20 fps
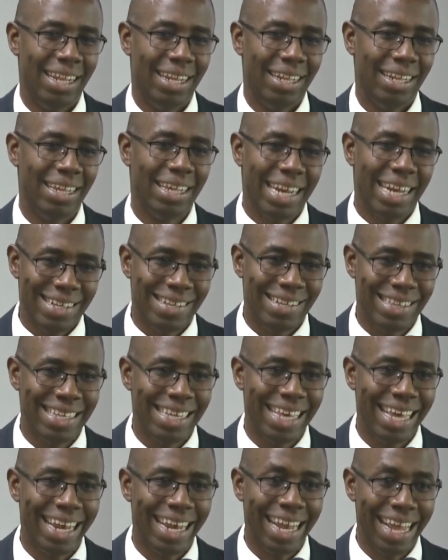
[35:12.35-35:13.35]
Let us
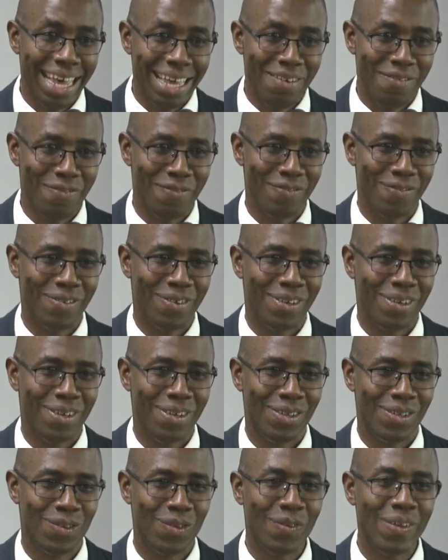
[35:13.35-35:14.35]
stay alive
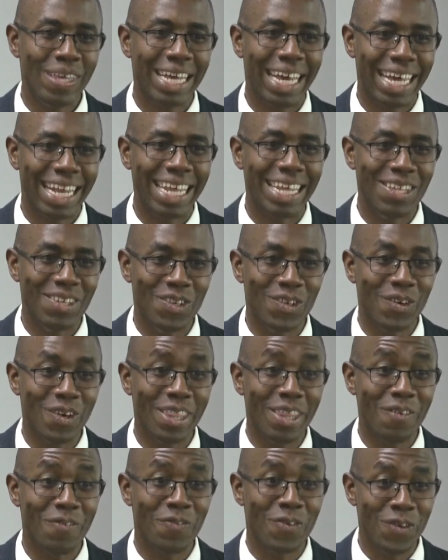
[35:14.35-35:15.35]
so we can enjoy
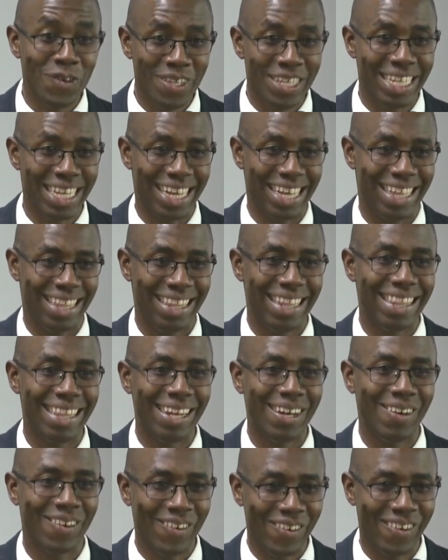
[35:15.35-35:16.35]
the future that
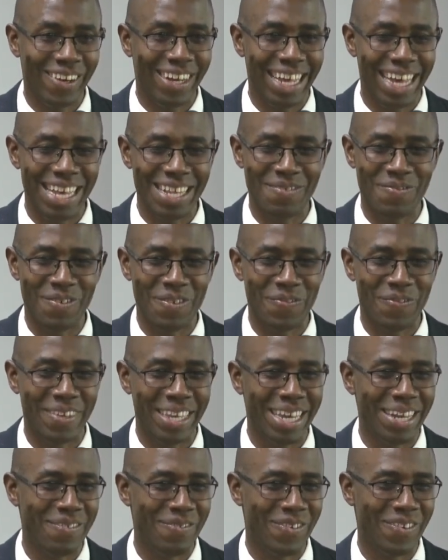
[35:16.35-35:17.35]
the Lord has
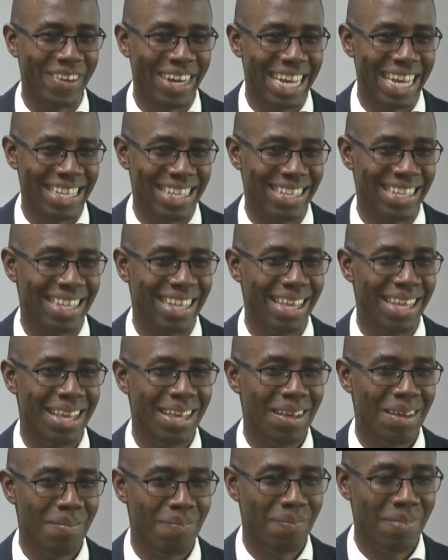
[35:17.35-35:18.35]
prepared for us.
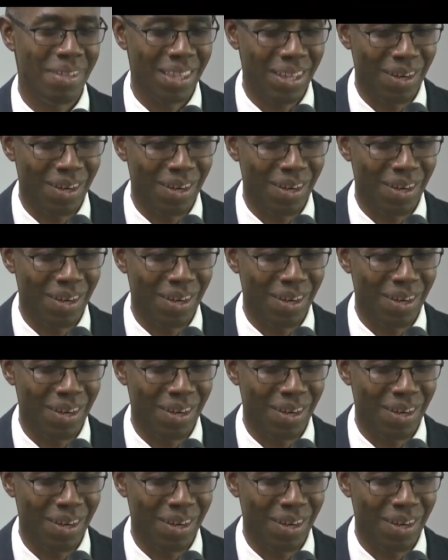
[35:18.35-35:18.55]
May the